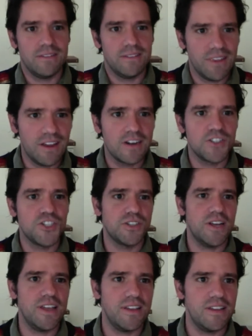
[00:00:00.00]

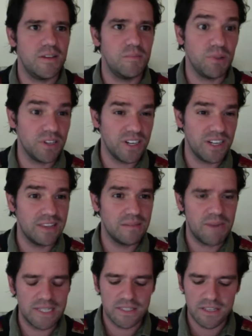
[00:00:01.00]
larger political
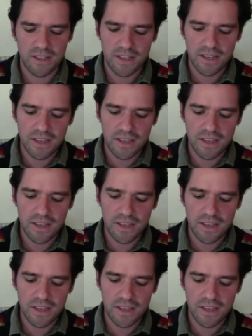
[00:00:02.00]
demands.